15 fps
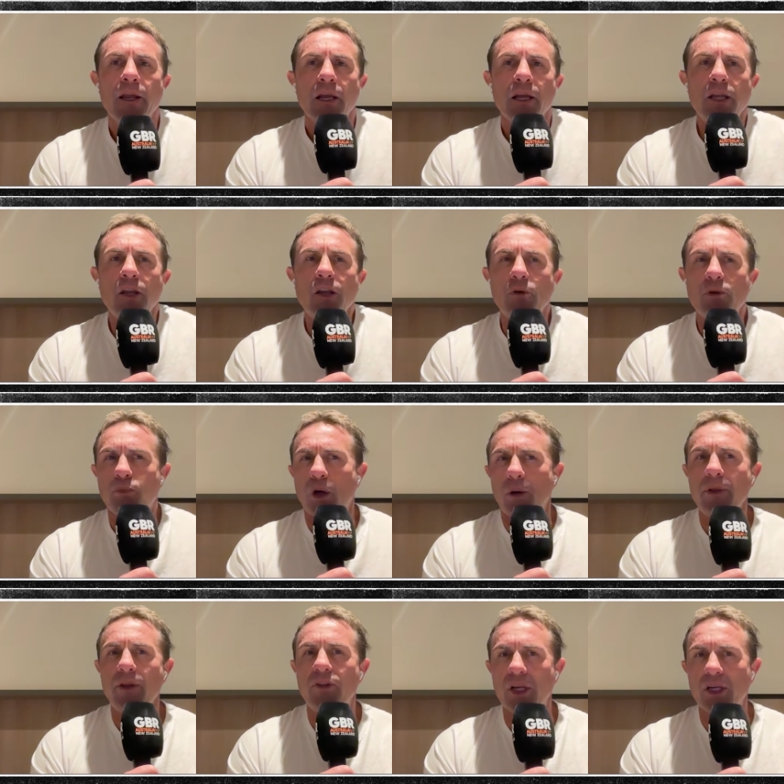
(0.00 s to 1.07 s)
you would
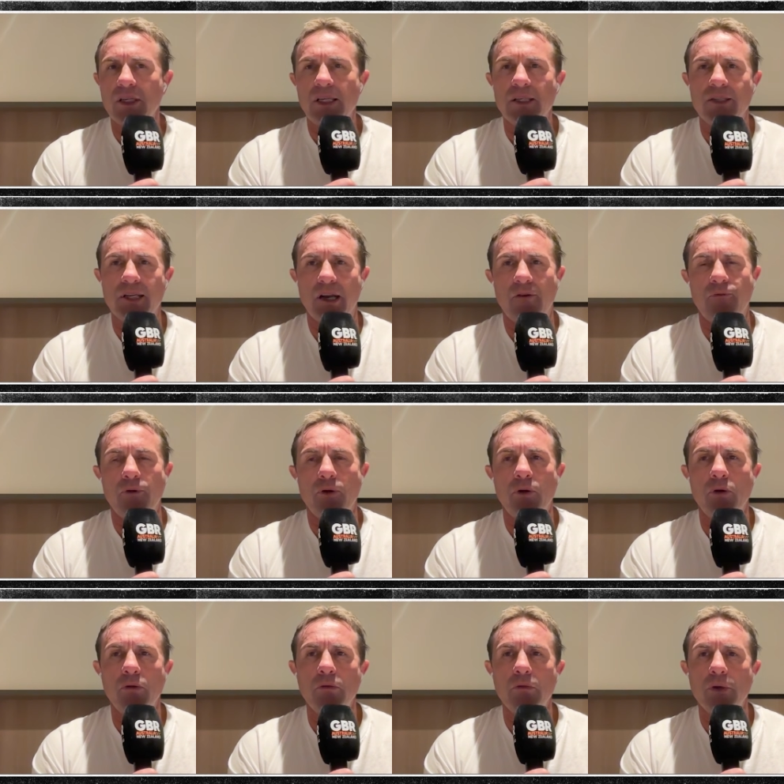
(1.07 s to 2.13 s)
probably think to yourself,
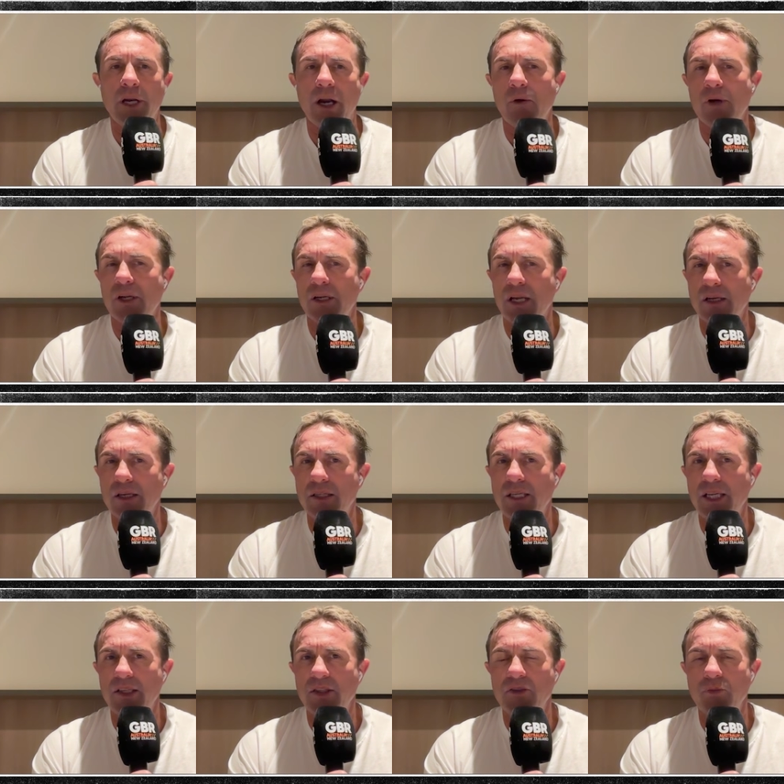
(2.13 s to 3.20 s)
well, in a
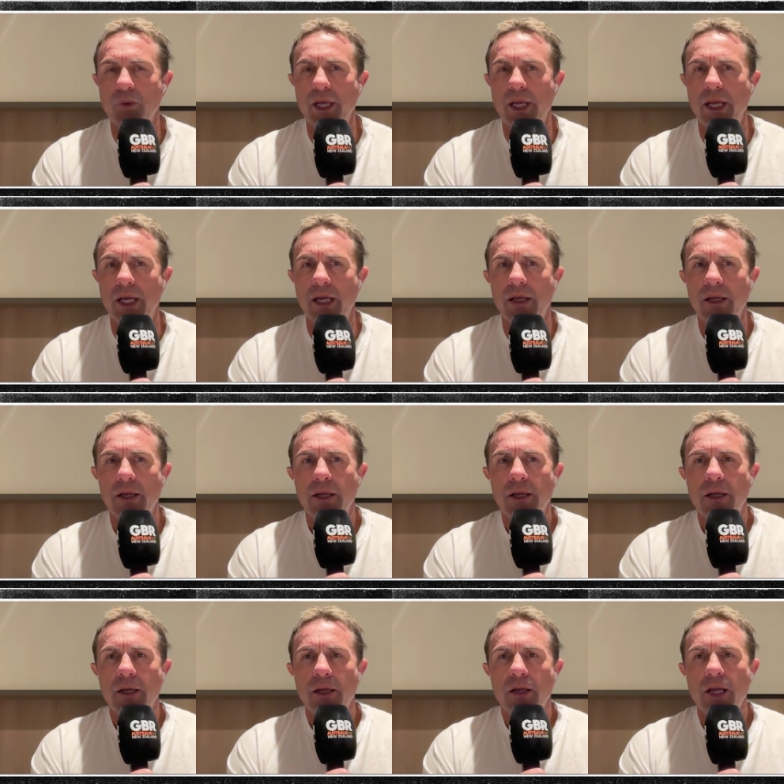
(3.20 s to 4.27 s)
test where
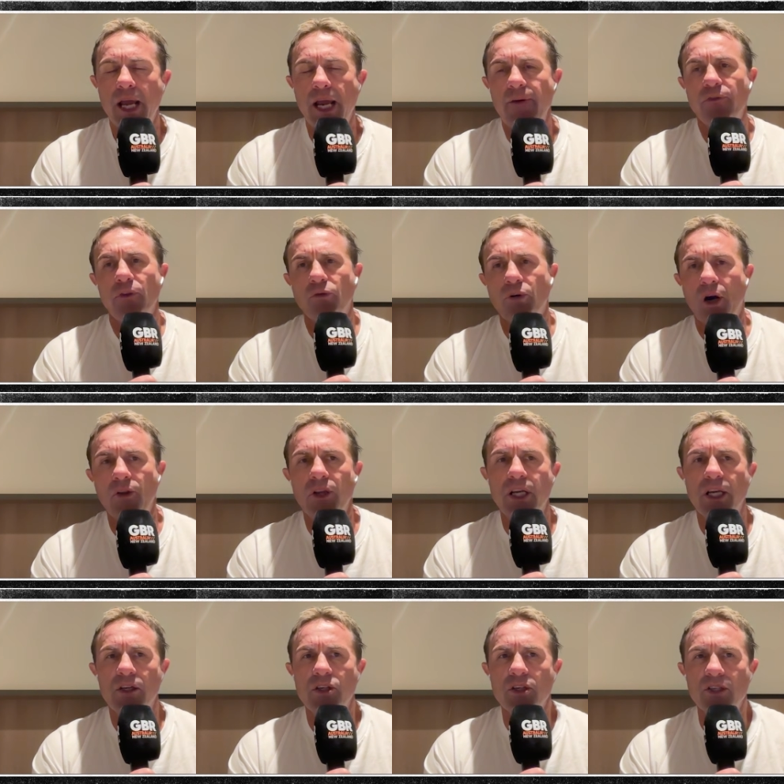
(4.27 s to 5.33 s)
you have to throw the
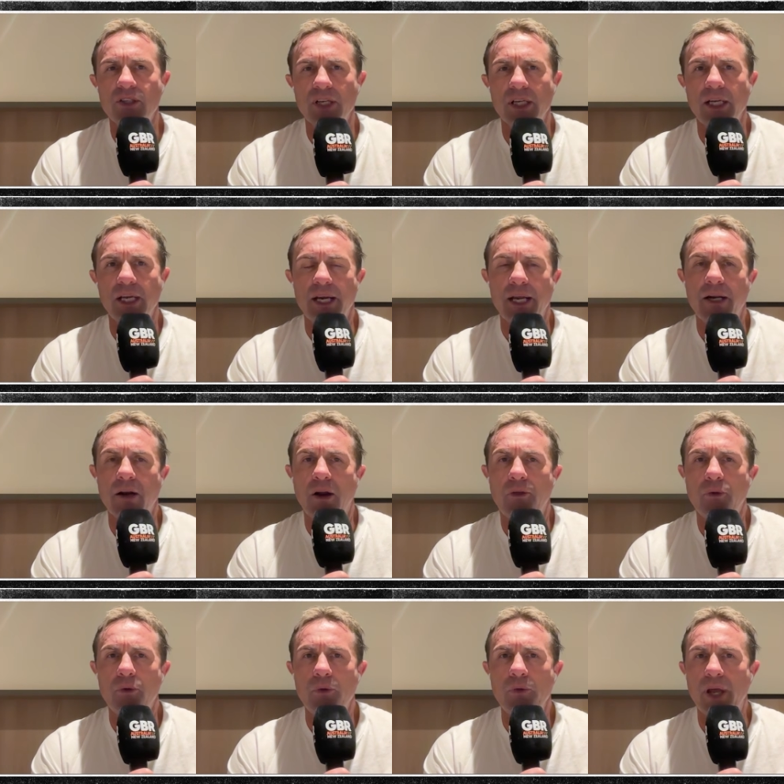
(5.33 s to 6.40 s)
kitchen sink at it, I
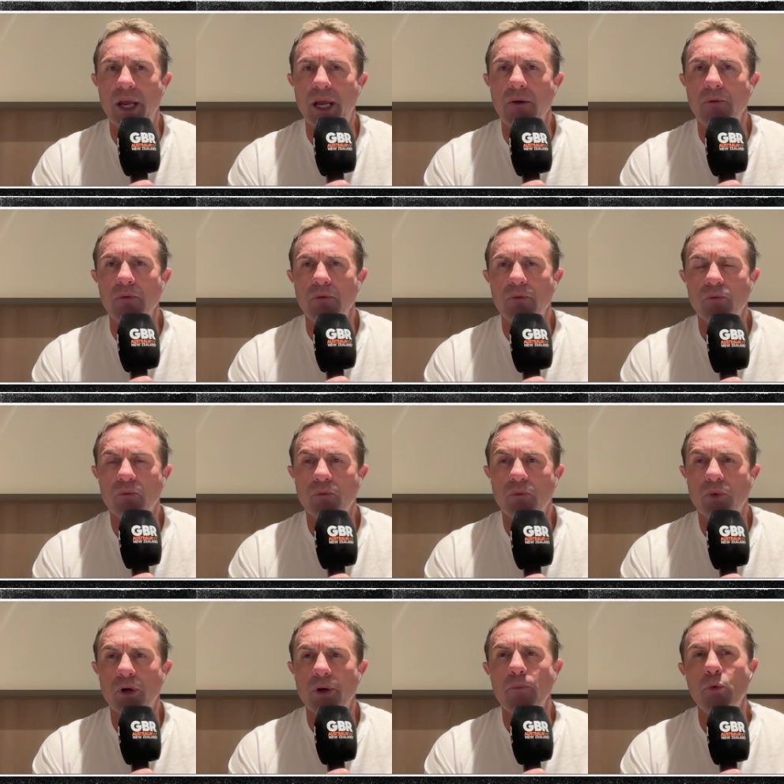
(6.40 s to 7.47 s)
thought they
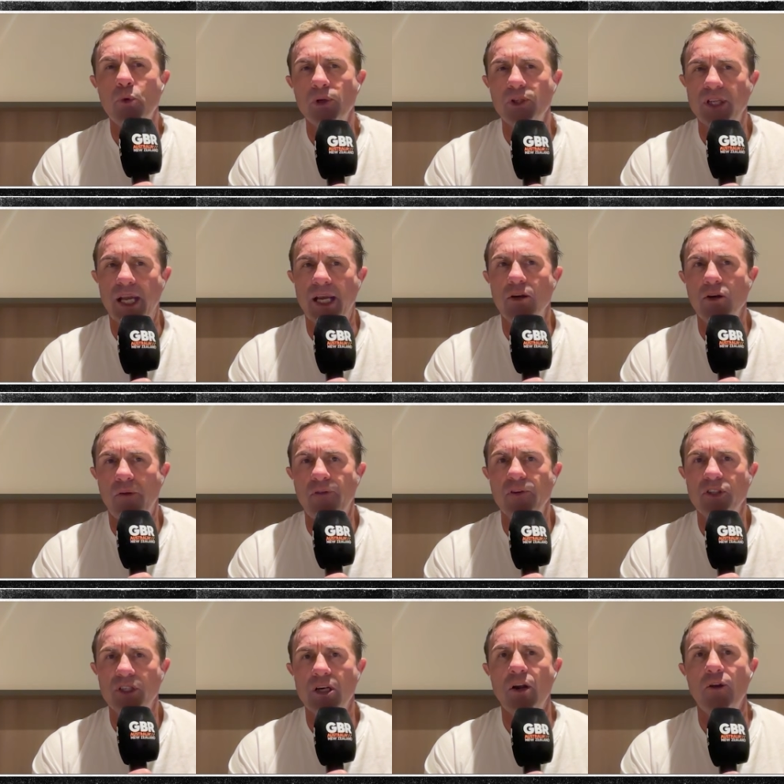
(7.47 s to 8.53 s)
were more
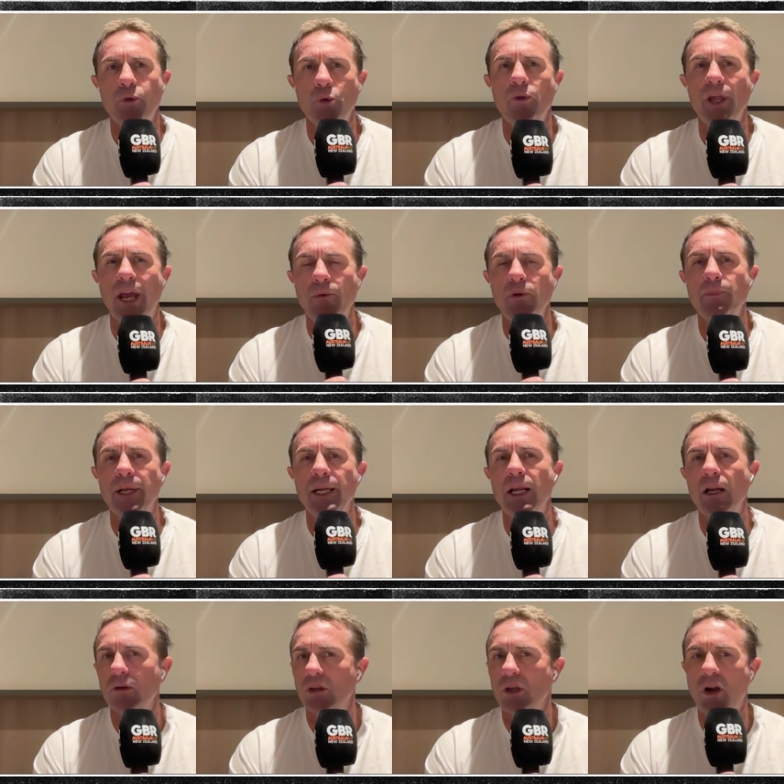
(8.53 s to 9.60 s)
standoffish than I thought they would be. Now,
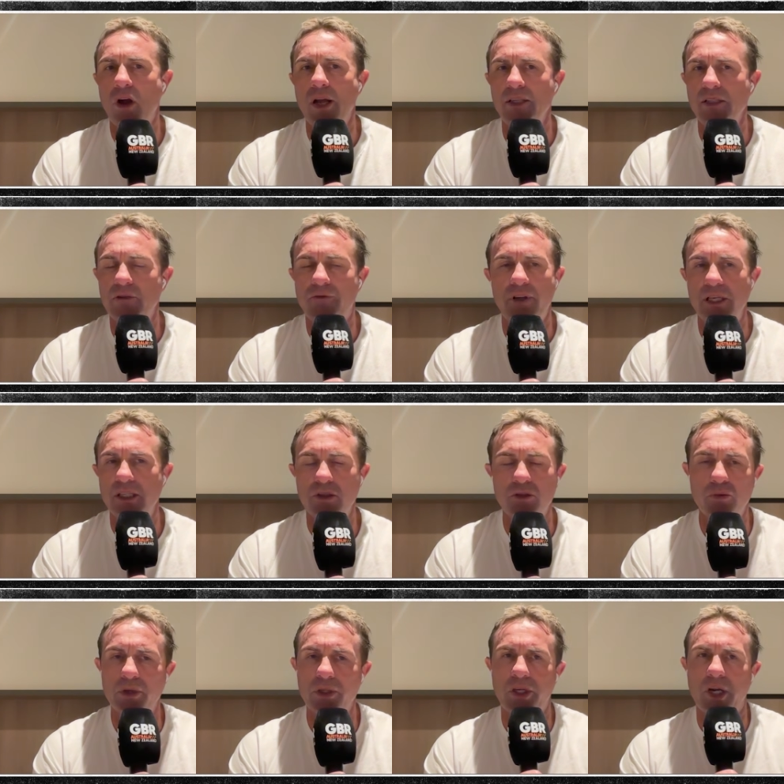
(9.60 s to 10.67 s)
look, the Lions' defence is
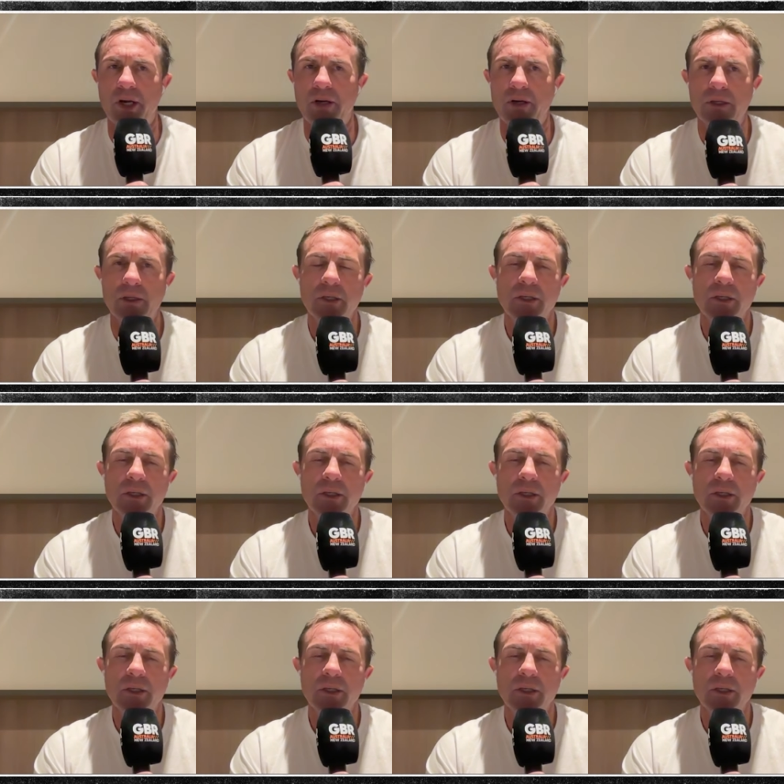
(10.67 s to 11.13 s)
always going to